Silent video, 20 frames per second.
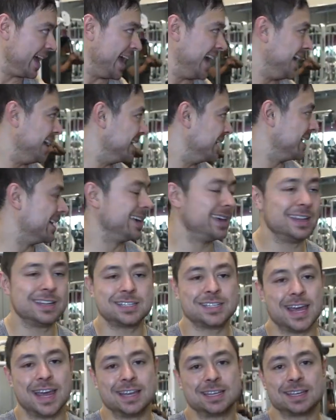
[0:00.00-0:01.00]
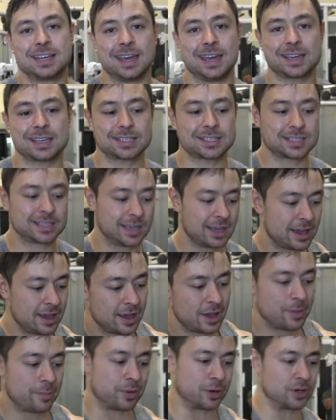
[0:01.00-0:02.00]
eight, 10 kicks
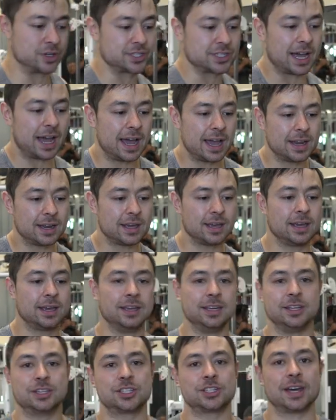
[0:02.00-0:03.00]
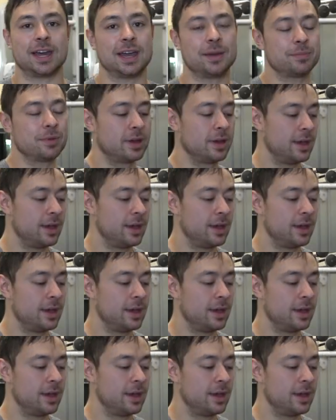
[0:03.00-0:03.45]
per side, each type,